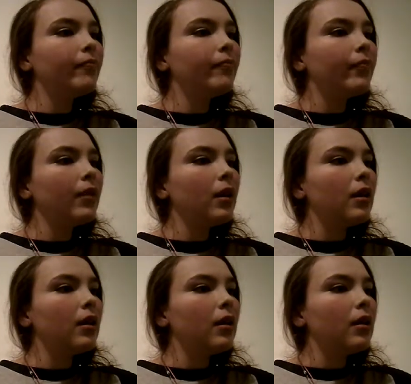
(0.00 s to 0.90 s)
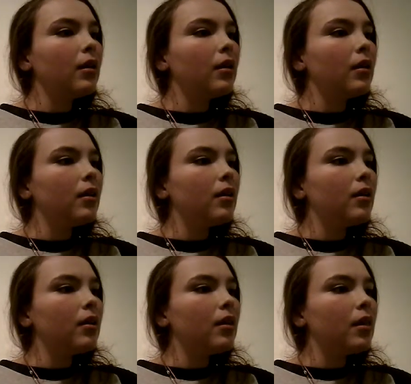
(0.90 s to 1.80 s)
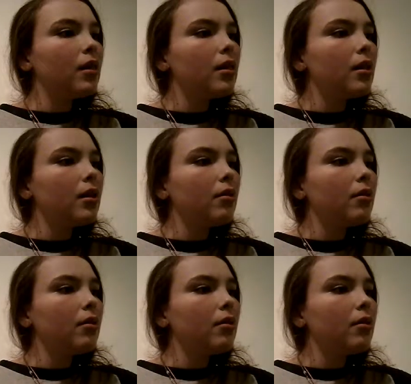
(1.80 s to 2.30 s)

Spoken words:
No one is speaking in this clip.